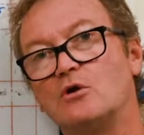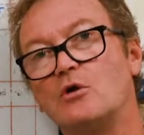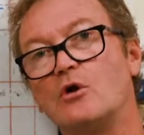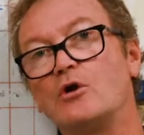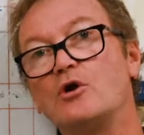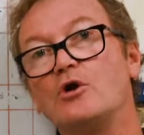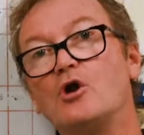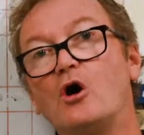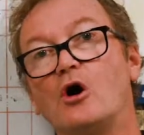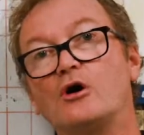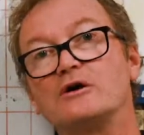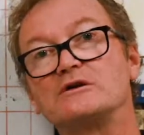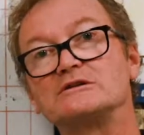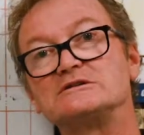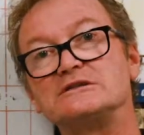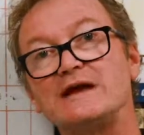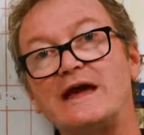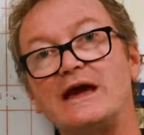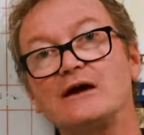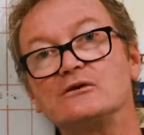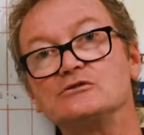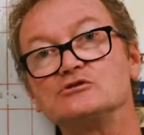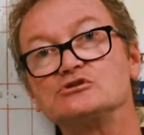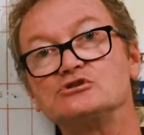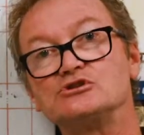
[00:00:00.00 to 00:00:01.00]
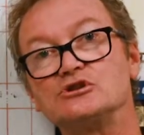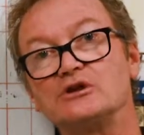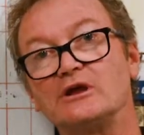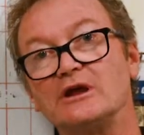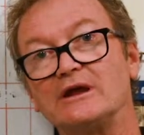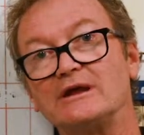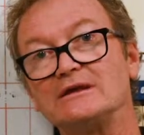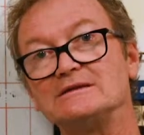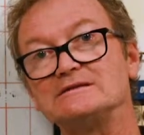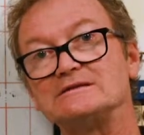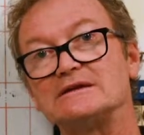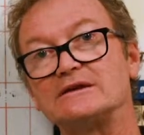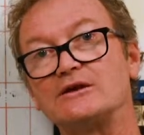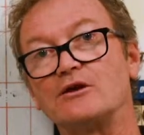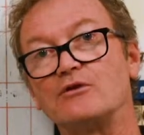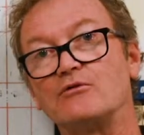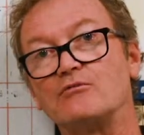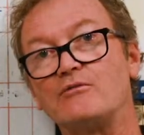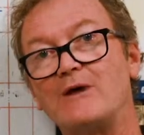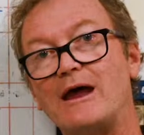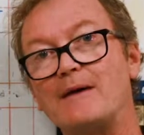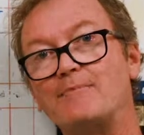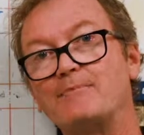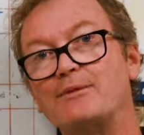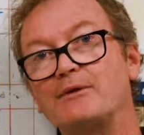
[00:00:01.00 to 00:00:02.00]
or knock down genes in a
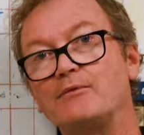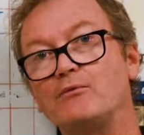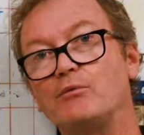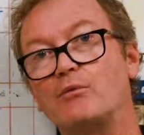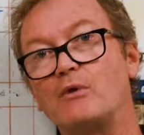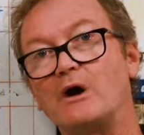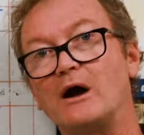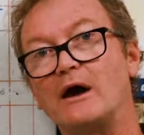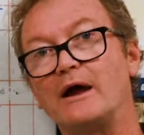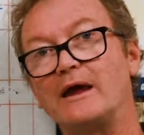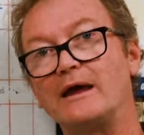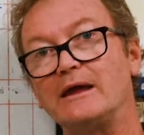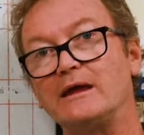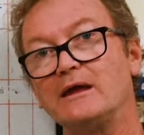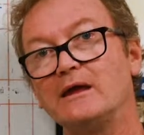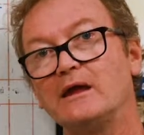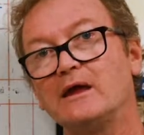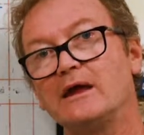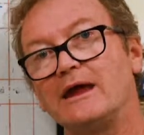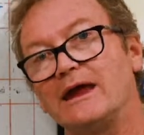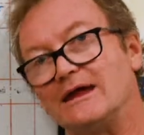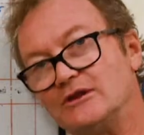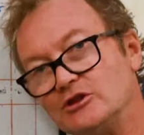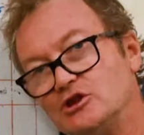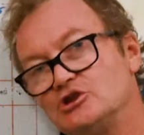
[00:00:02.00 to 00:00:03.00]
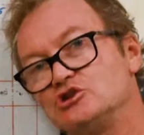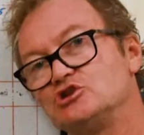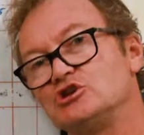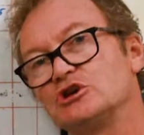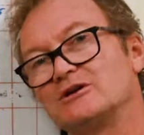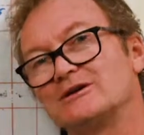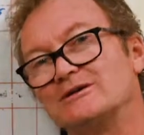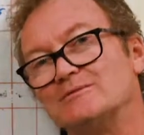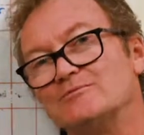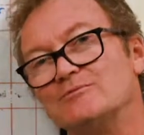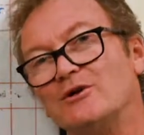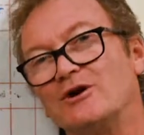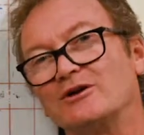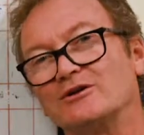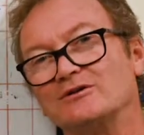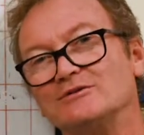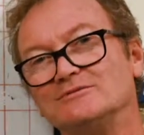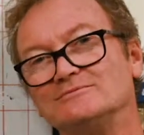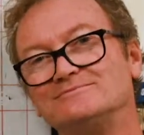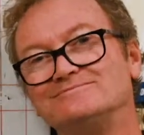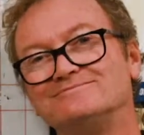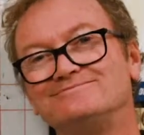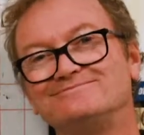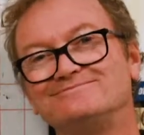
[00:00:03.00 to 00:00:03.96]
rapid way in the chicken model.